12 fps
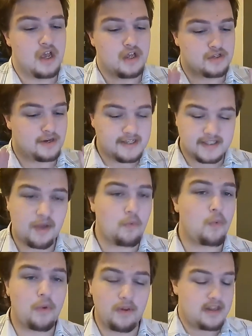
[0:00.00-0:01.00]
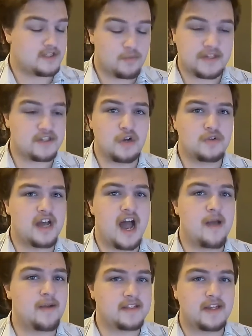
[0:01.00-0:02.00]
So let's get let's waste no
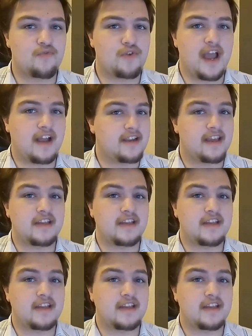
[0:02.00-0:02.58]
time. Let's get reacting.